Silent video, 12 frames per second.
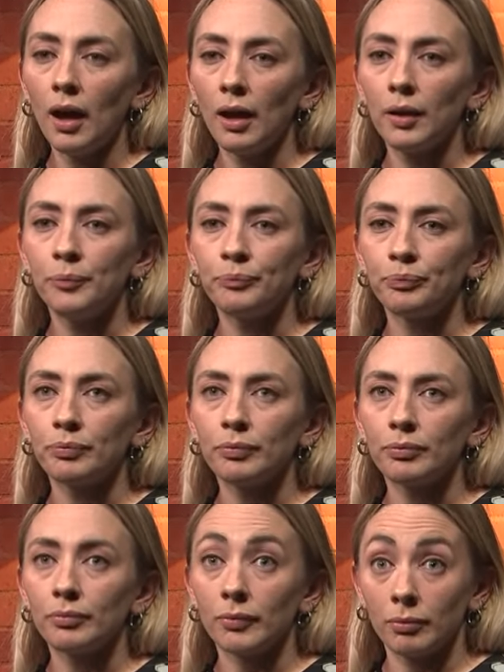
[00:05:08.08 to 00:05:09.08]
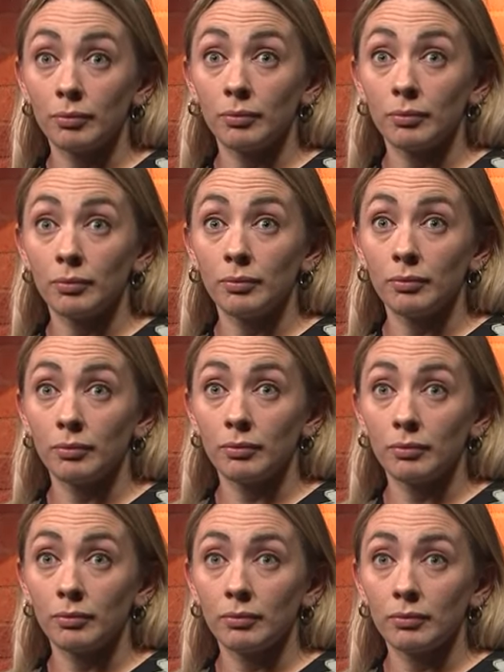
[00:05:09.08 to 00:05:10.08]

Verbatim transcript: want me to get you a glass of